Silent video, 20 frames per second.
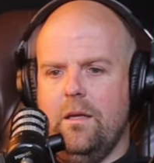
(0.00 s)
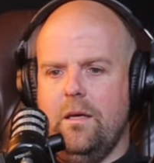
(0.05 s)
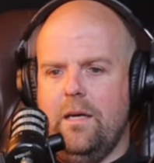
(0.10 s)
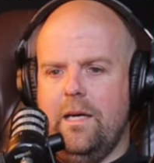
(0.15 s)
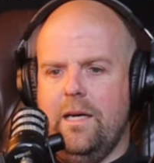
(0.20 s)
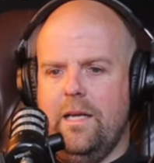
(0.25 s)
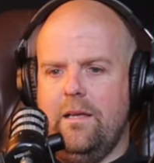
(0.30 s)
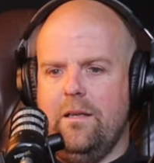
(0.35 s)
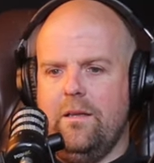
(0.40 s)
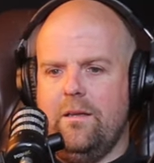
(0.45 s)

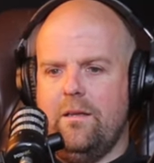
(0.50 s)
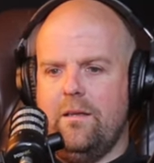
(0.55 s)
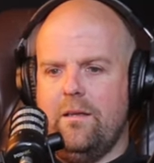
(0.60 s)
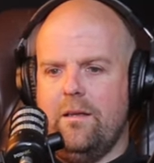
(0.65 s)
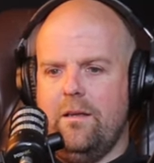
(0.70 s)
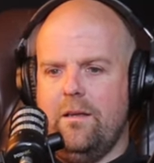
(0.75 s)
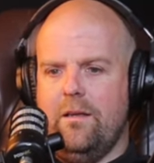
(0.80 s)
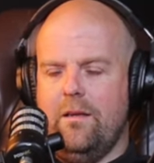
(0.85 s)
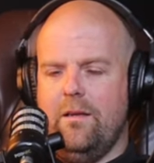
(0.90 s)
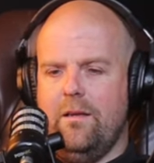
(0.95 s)
and
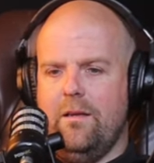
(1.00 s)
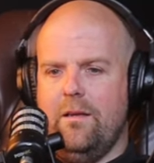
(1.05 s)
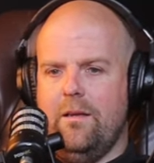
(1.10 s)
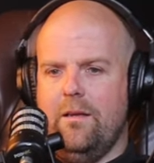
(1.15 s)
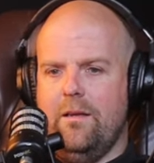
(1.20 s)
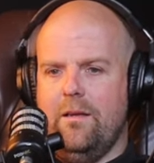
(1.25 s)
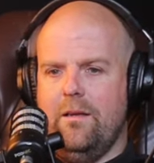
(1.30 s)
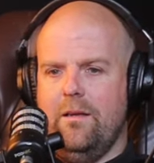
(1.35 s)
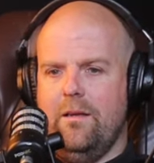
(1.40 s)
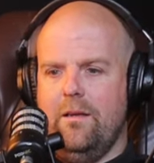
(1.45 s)

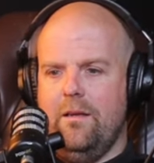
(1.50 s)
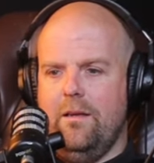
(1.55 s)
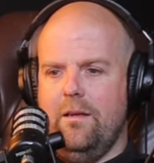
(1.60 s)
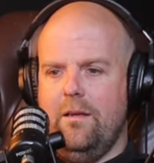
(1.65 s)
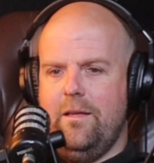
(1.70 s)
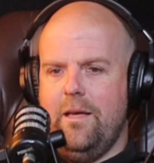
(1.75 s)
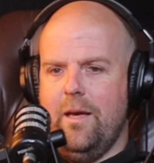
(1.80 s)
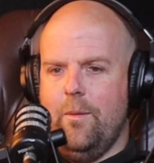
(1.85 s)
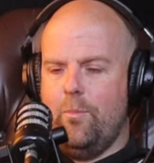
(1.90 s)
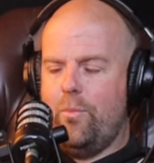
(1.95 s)

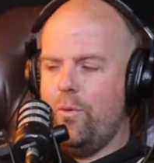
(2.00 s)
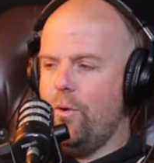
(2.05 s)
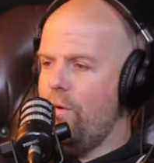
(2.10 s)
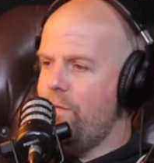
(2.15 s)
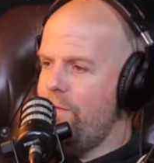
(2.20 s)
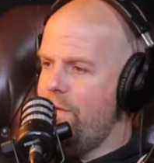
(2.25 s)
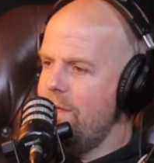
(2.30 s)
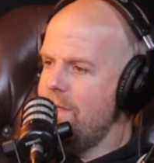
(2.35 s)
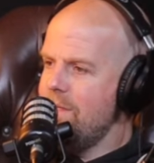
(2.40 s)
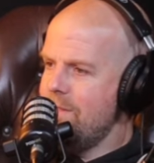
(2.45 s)
yeah,
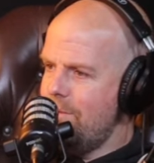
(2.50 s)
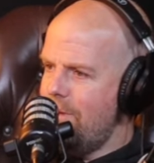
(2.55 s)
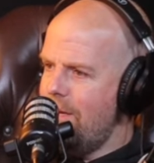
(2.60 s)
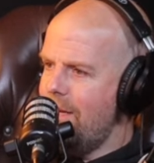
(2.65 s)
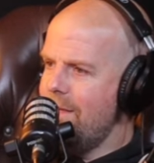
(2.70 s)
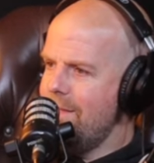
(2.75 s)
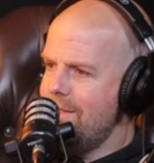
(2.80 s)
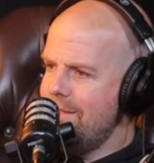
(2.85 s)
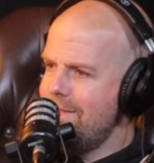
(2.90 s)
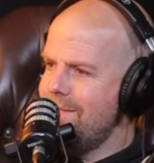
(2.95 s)
profit as
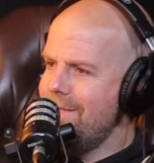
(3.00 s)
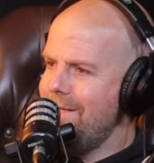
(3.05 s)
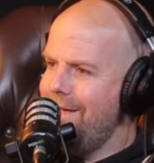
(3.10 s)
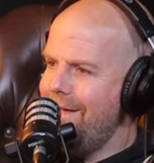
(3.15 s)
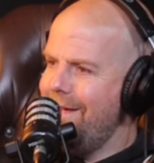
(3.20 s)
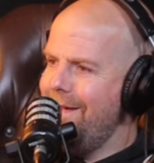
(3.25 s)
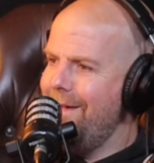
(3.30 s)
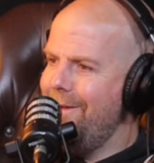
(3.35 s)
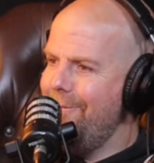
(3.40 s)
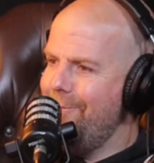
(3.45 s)
well is
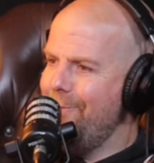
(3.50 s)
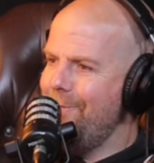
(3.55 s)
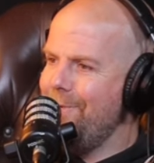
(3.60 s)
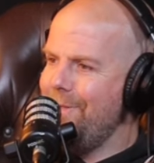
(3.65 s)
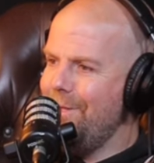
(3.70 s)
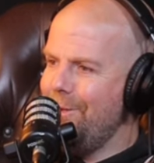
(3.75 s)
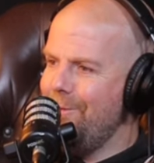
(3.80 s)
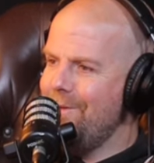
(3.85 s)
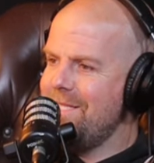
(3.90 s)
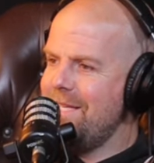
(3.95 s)
um,
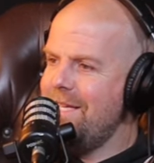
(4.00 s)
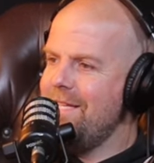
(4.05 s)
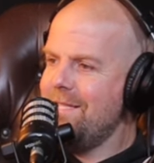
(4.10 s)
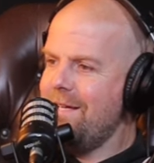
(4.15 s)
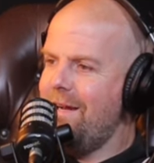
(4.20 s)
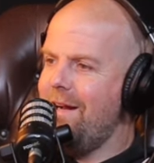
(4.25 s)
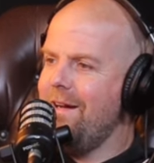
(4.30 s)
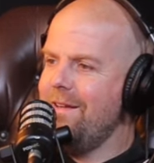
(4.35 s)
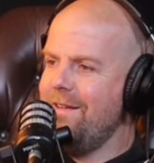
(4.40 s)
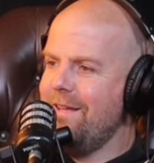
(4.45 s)
you know is, is
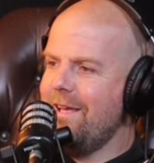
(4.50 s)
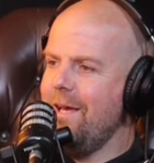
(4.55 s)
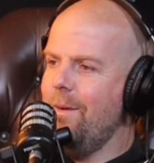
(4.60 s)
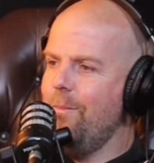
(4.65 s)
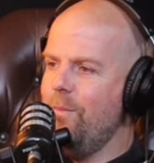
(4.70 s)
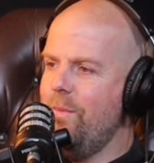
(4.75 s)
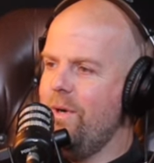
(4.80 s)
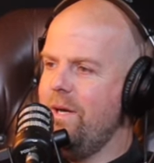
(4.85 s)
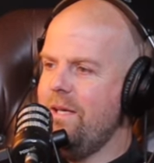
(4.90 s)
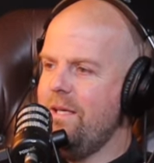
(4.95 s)
hard to
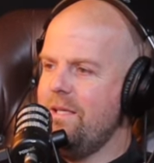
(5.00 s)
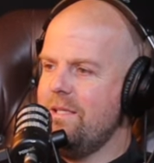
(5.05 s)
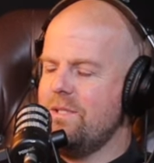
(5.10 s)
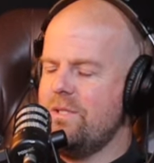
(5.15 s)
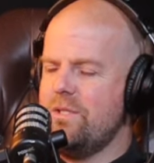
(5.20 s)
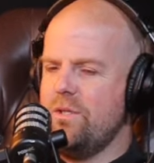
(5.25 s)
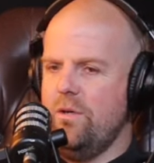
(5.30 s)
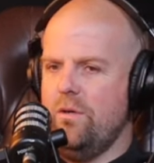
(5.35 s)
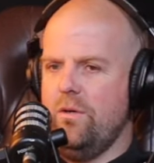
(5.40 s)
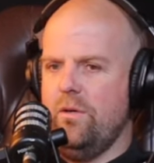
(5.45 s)
come by. Hmm.
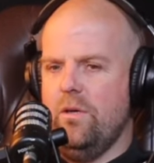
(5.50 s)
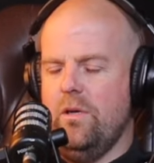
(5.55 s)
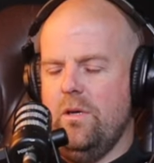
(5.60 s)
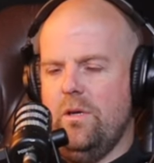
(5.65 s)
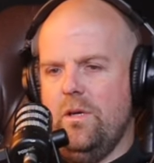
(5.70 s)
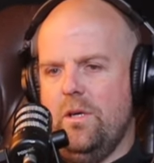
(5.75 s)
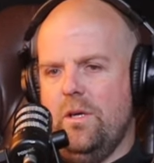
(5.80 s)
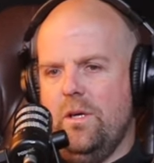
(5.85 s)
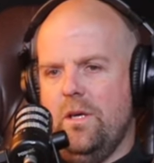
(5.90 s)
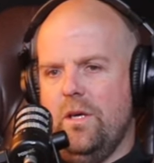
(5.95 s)
So
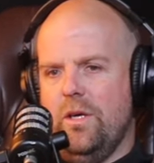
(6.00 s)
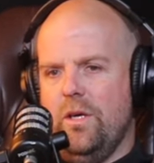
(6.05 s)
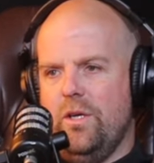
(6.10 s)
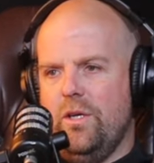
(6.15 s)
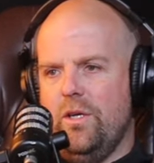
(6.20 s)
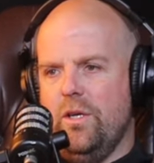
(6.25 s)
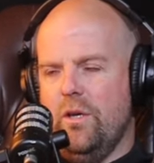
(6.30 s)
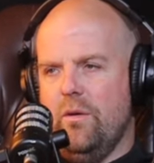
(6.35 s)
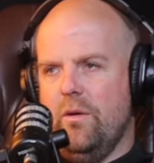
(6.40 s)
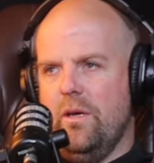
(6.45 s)

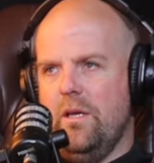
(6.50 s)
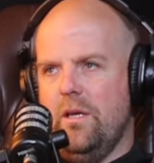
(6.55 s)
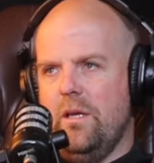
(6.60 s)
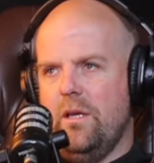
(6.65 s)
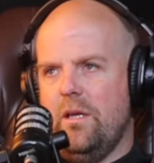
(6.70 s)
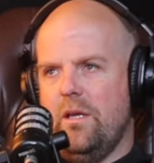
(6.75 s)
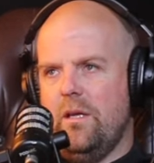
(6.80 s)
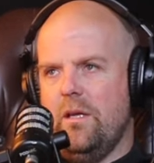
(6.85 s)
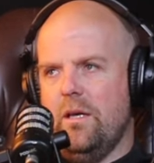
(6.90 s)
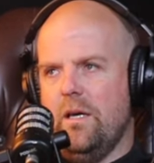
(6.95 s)
you know, it,
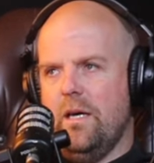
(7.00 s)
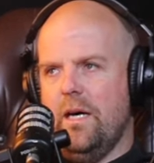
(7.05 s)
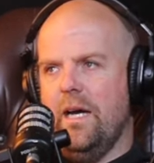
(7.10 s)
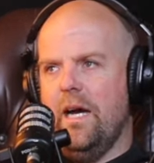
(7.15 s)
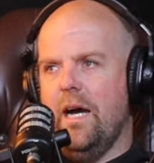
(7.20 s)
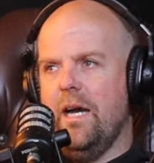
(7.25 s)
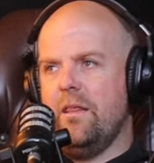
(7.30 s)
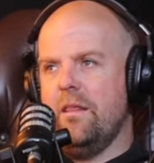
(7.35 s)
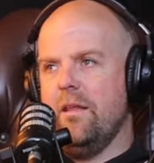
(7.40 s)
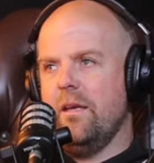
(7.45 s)

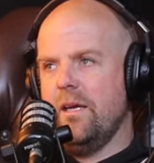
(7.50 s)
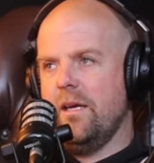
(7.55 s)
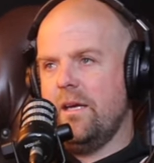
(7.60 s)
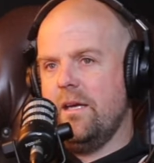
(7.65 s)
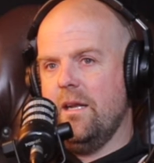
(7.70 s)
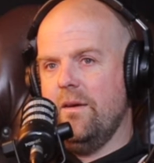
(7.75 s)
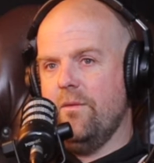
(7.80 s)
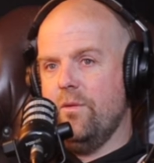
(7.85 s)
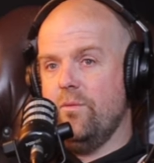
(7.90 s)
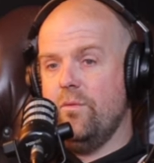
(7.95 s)
I, I think I
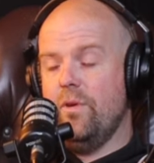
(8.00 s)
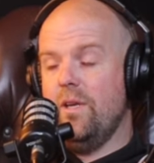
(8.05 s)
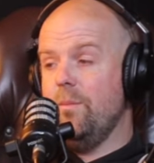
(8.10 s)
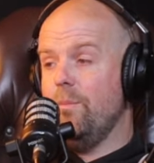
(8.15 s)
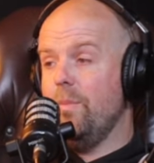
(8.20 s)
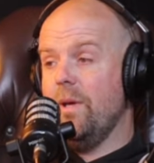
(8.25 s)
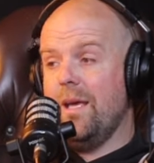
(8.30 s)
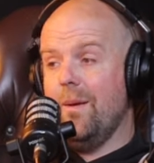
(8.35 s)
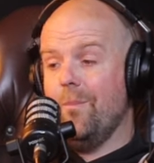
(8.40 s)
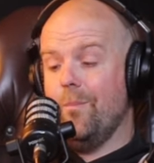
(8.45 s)
can have a really
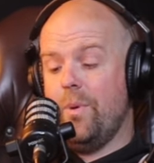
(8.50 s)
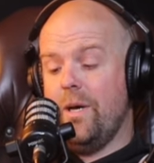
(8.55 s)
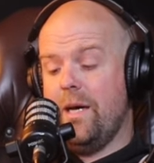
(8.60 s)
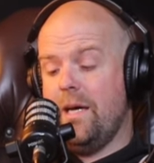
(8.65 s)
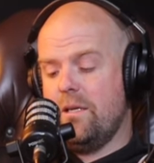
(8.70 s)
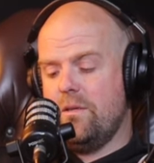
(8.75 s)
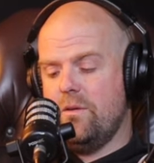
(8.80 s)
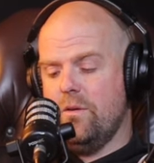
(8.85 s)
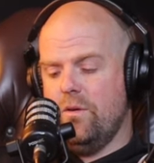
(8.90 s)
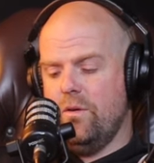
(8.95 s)
big
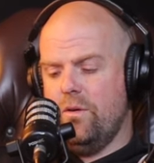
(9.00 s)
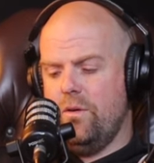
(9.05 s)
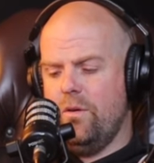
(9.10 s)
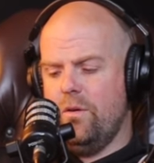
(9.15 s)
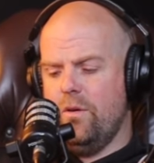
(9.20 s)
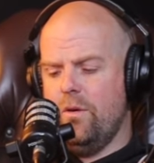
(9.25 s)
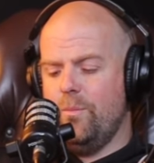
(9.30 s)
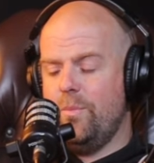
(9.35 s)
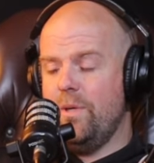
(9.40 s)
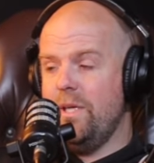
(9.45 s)
impact on
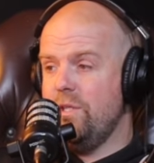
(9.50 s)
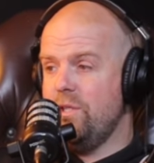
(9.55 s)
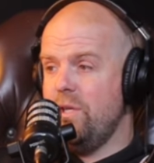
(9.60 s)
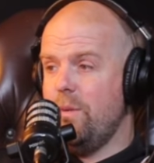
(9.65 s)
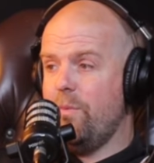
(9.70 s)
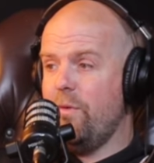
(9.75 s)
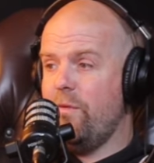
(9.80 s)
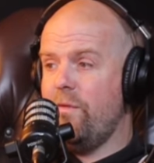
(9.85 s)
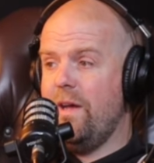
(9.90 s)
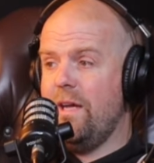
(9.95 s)
on
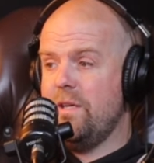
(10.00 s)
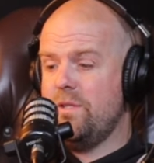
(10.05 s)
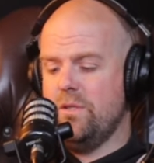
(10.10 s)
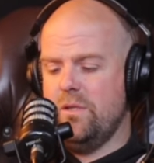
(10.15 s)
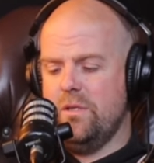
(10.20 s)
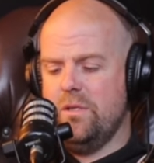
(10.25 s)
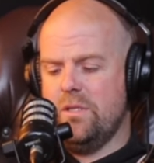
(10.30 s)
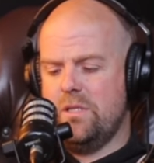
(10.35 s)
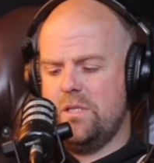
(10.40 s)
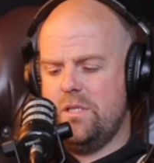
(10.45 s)
PGA
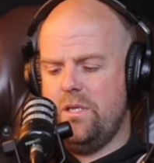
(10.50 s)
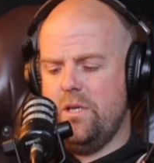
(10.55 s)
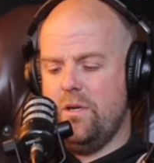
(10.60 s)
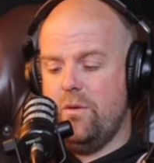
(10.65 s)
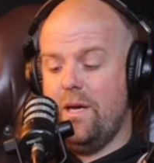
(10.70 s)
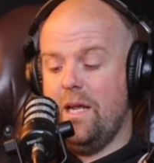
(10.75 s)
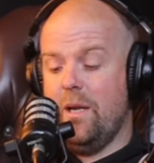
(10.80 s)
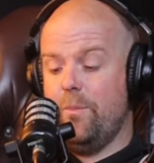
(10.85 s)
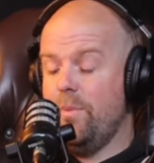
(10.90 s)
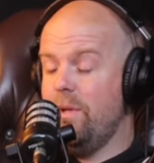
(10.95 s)
professionals. You know,
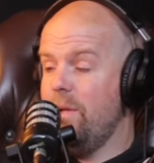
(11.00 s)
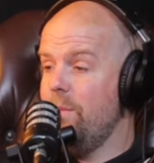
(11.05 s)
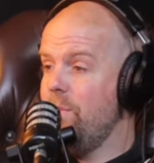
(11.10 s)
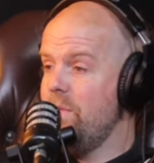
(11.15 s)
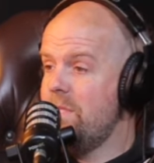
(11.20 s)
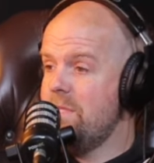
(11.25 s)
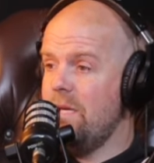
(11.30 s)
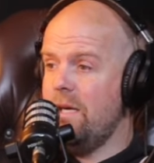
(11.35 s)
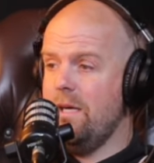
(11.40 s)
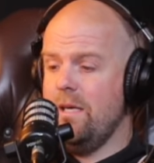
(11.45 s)
helping them
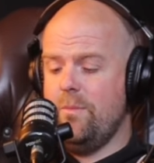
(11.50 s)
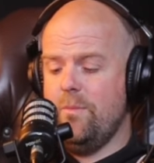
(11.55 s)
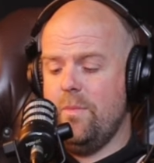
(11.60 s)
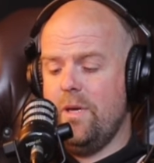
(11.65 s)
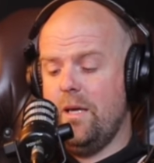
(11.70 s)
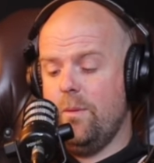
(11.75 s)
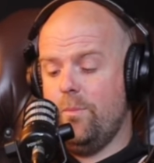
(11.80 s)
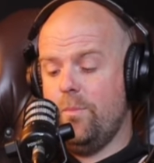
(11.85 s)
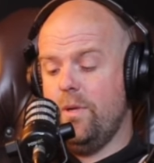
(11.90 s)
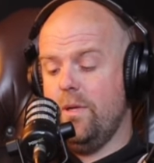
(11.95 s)
with time,
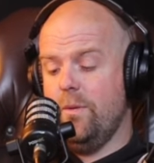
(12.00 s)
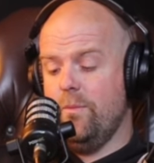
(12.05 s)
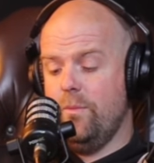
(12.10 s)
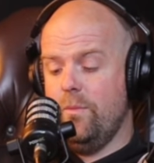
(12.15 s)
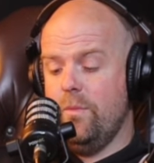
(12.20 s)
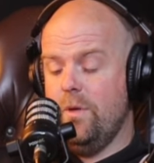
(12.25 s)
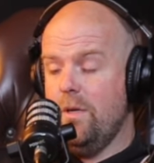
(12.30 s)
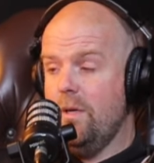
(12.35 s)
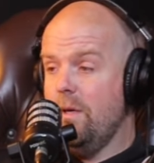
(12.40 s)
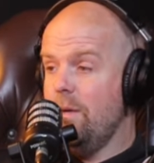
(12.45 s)
helping
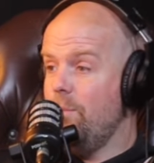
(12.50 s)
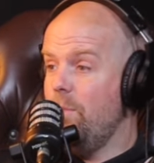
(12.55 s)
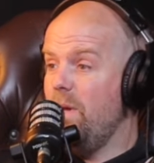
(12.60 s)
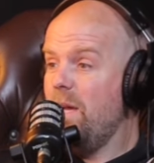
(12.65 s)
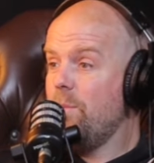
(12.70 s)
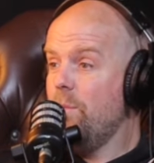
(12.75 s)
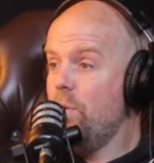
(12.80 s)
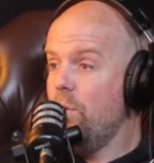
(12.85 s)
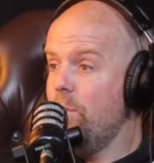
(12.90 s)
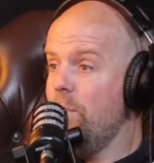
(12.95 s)
them
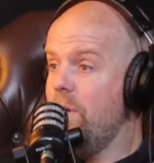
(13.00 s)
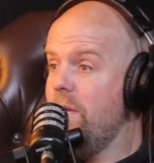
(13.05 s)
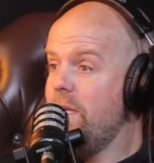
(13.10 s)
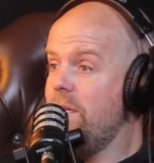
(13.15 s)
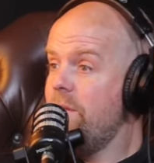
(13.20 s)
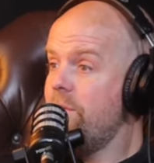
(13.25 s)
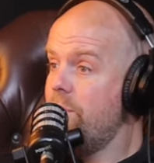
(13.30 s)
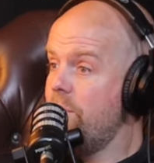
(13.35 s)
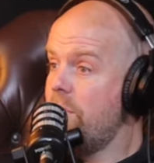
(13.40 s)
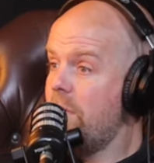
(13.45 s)
make more
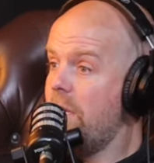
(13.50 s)
money through